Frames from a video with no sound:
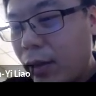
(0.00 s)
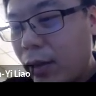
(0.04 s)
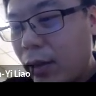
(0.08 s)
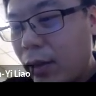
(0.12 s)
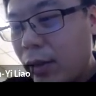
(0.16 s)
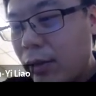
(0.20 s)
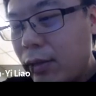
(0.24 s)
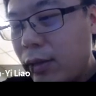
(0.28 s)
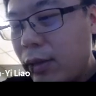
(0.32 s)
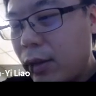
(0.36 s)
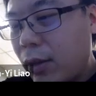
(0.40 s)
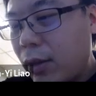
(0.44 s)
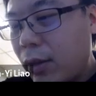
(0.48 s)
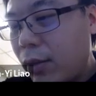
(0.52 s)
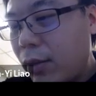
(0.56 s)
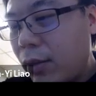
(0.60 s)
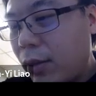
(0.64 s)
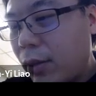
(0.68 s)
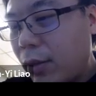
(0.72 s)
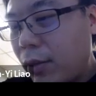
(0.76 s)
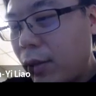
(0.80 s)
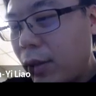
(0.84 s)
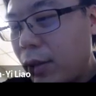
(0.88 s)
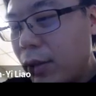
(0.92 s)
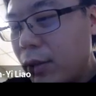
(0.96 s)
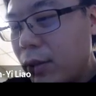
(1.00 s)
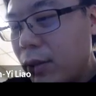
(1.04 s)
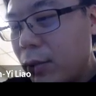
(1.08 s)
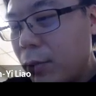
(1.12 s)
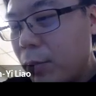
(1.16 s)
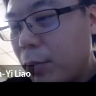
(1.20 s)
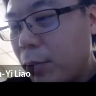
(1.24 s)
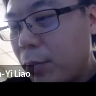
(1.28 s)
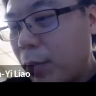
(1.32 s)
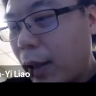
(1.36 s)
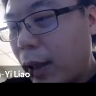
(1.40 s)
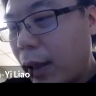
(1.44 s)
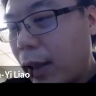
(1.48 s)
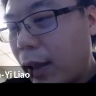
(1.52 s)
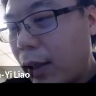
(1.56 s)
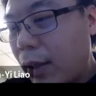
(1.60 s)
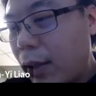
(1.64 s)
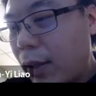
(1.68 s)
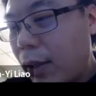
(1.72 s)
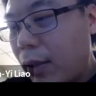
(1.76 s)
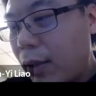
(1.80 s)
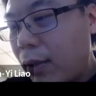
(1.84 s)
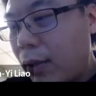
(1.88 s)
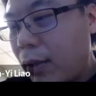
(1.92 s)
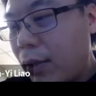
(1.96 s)
the zero locus
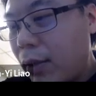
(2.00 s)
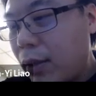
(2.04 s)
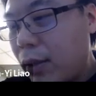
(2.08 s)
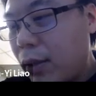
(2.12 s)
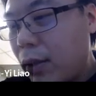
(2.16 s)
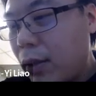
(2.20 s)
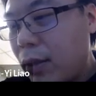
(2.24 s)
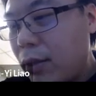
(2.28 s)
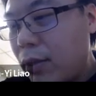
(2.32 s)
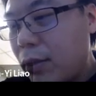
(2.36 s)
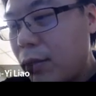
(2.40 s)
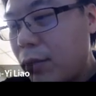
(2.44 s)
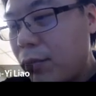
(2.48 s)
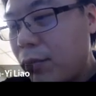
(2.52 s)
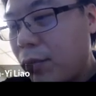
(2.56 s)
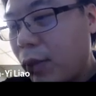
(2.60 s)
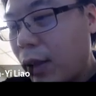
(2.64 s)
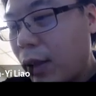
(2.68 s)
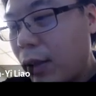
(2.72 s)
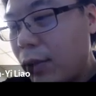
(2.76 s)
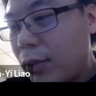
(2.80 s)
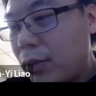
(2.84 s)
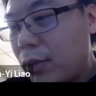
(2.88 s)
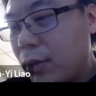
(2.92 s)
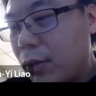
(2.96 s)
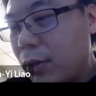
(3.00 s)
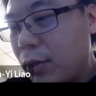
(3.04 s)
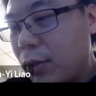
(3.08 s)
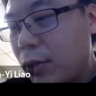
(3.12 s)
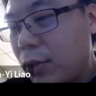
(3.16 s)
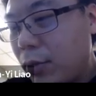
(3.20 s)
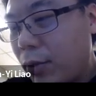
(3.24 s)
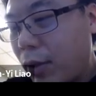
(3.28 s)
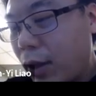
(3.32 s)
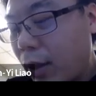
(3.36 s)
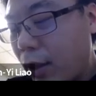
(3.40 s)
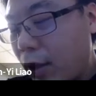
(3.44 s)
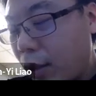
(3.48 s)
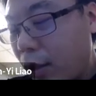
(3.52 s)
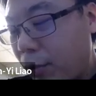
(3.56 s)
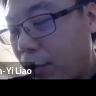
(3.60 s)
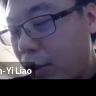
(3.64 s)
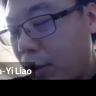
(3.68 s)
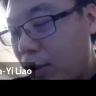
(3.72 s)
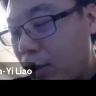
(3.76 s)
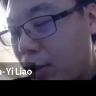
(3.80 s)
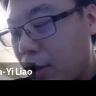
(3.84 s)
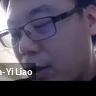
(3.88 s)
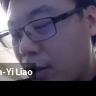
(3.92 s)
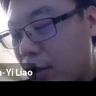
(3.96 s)
by this function together
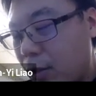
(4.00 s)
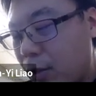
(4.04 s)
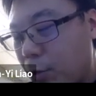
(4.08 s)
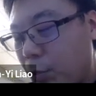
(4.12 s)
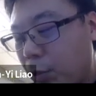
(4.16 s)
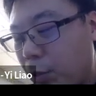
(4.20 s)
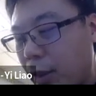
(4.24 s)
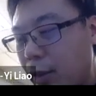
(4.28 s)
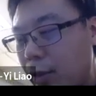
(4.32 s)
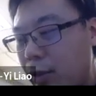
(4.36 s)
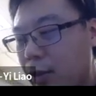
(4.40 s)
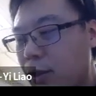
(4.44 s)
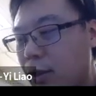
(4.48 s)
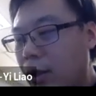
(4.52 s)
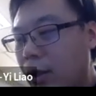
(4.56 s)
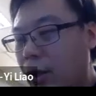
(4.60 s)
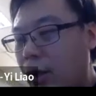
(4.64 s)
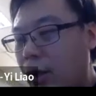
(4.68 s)
with the space.